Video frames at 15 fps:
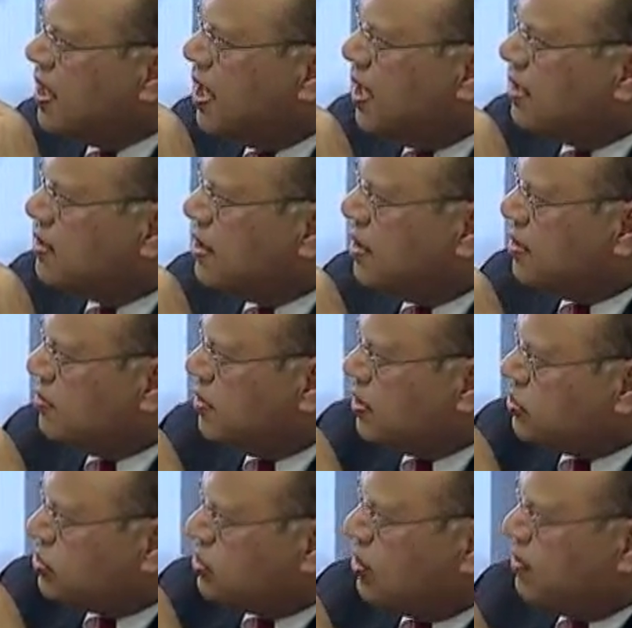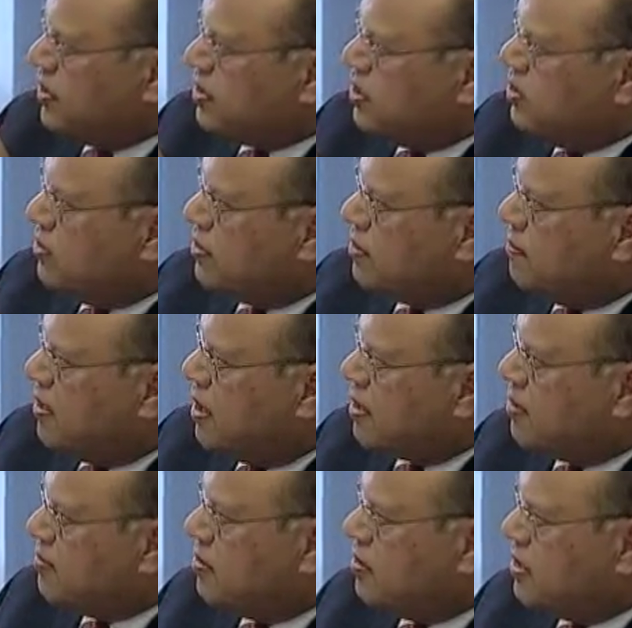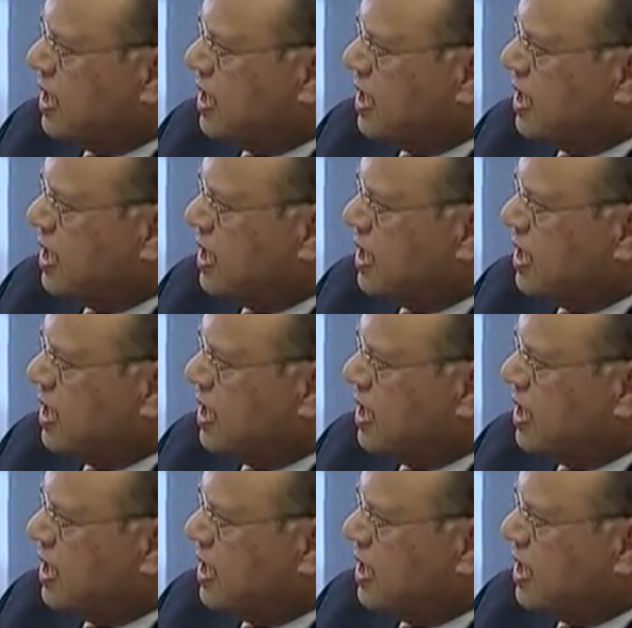And this showing you in the bottom